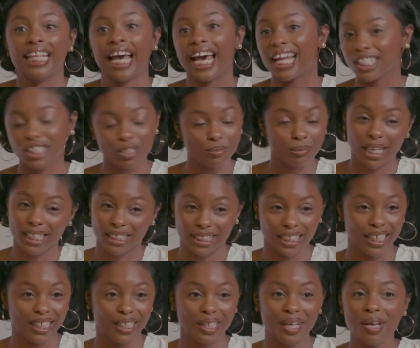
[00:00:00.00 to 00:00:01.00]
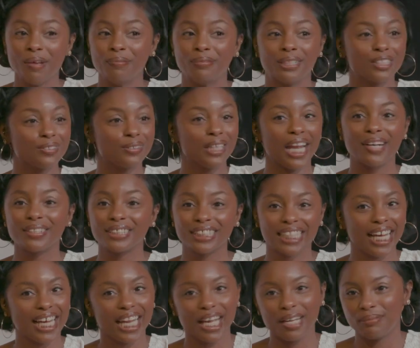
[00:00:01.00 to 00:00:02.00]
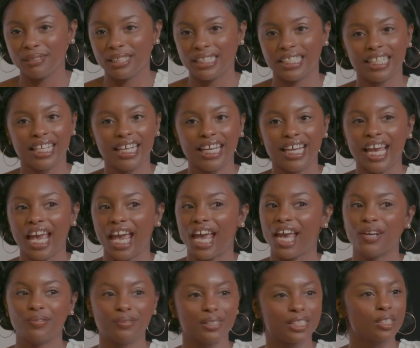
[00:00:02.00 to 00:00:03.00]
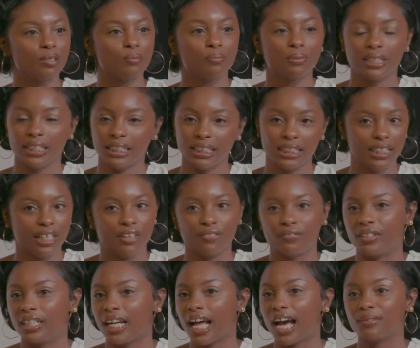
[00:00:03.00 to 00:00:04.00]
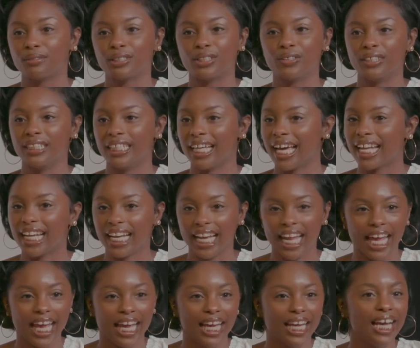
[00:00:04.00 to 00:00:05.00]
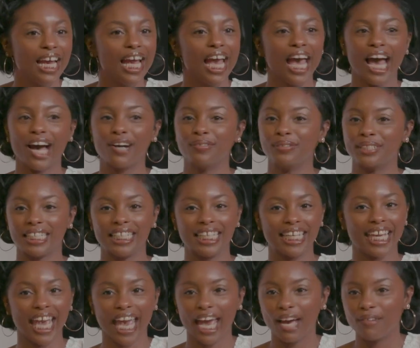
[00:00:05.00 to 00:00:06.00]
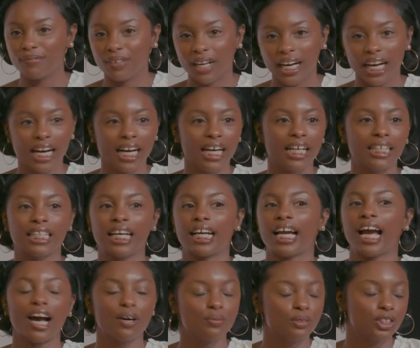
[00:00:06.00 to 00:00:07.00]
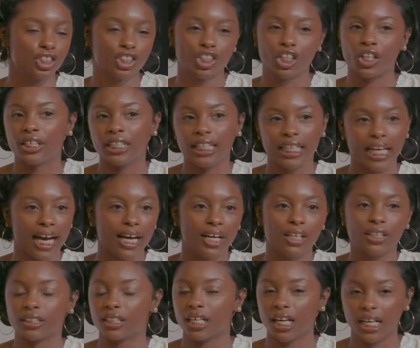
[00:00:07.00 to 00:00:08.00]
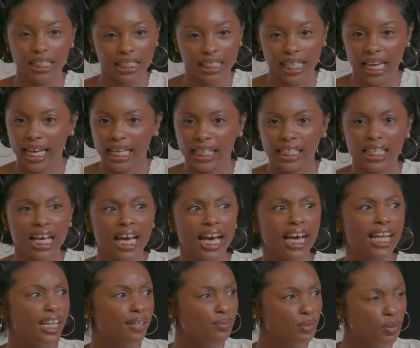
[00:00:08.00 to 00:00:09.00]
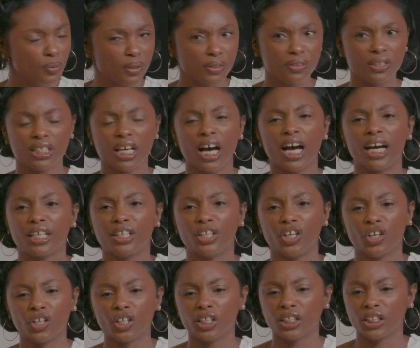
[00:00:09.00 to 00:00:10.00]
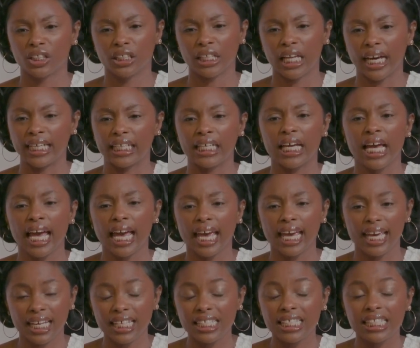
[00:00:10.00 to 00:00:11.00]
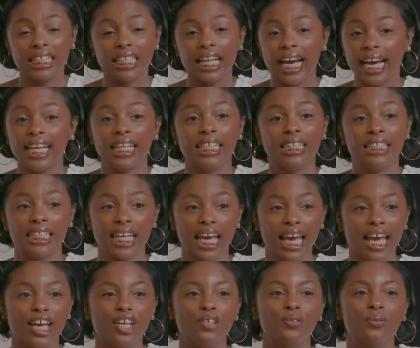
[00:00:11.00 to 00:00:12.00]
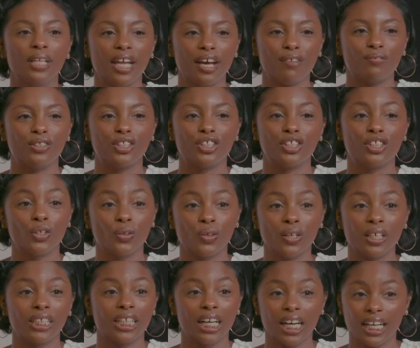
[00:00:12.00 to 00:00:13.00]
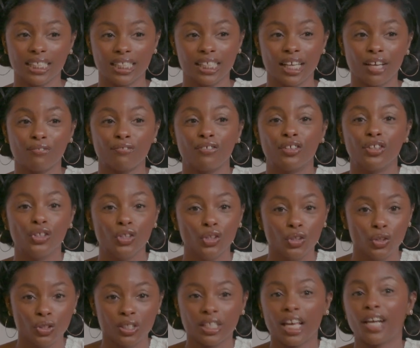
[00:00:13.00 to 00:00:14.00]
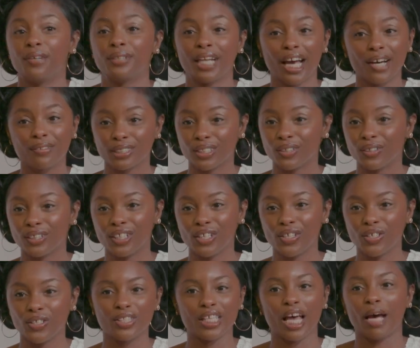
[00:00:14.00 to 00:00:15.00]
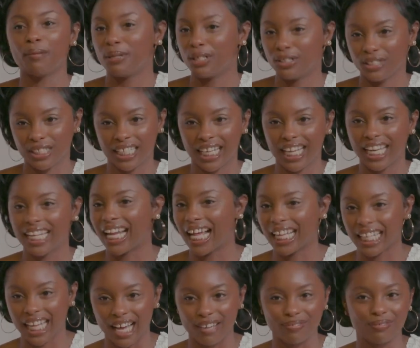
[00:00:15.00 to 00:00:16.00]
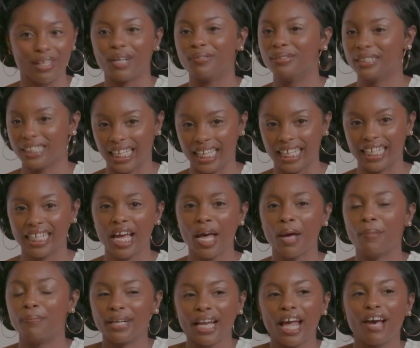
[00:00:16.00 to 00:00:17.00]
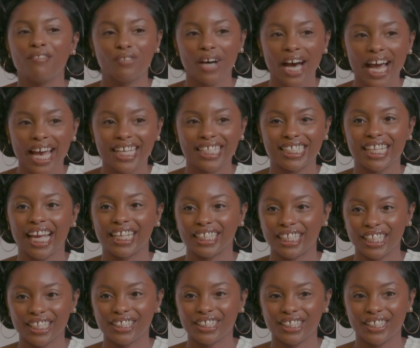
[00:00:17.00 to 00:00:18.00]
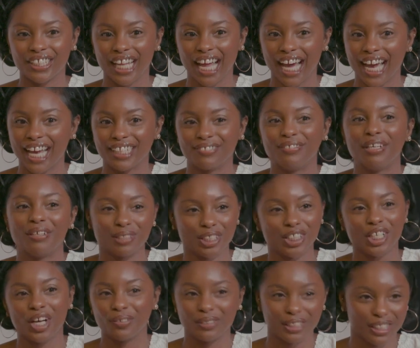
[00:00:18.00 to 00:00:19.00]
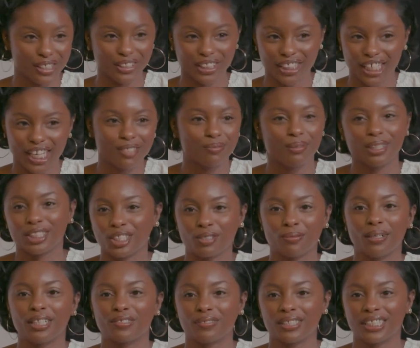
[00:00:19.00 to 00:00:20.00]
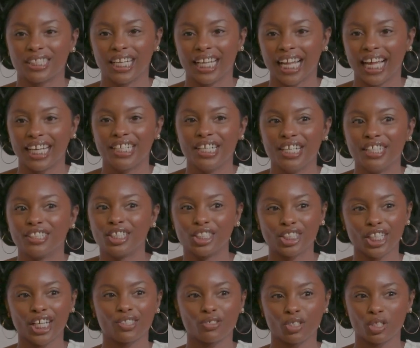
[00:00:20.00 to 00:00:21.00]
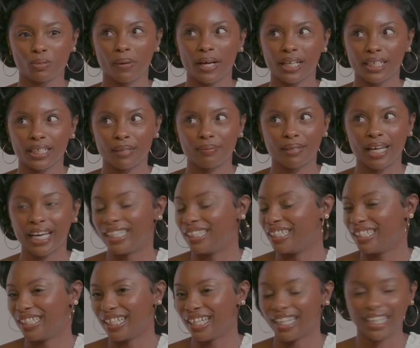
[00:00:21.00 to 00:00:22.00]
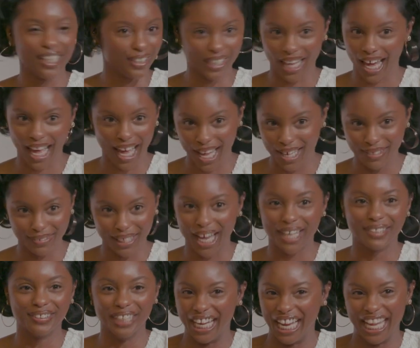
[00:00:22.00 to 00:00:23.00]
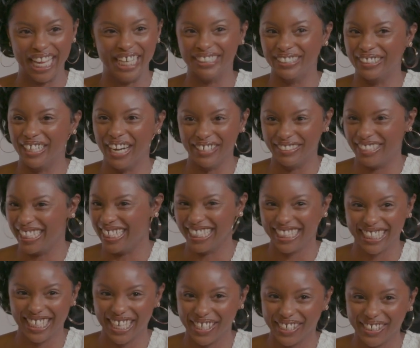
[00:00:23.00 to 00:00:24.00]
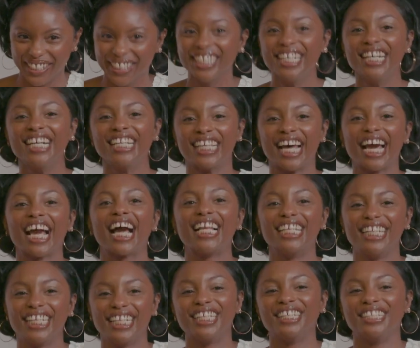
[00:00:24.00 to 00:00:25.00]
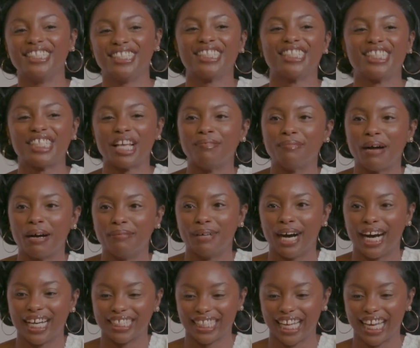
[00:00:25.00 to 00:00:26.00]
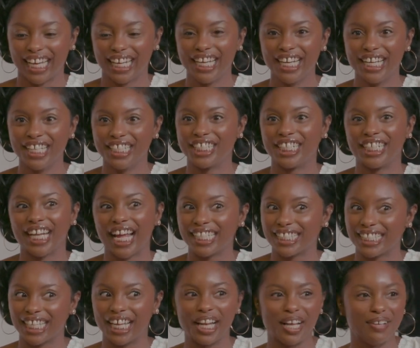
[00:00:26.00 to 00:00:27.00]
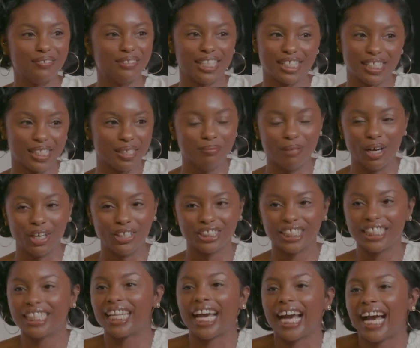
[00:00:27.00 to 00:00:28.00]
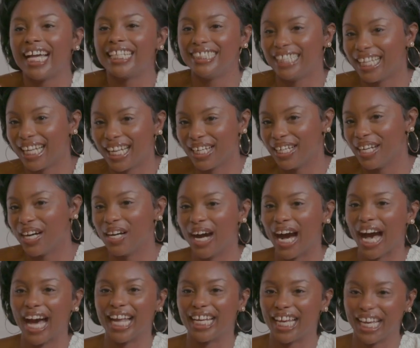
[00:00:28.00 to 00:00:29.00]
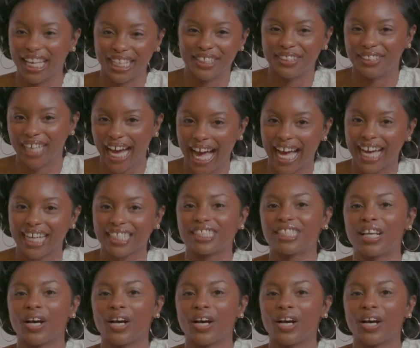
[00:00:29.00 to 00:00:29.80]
That is a blessing, because when I was at ABC, it was completely different. I was doing the editing. I was in Canva. Like, I was churning out content, and even we were talking earlier, like, it's night and day whenever you're doing content for news. Like, when I was doing news, I posted it and I left. That was it. But at Vice, like, literally, they're like, we have a show with 2 Chainz, Most Expensive, and they're like, 2 Chainz responded. I'm like, okay, like, what do you want me to do? Like, I literally used to send my boss, like, should I send him this emoji? Like, I didn't know how to interact.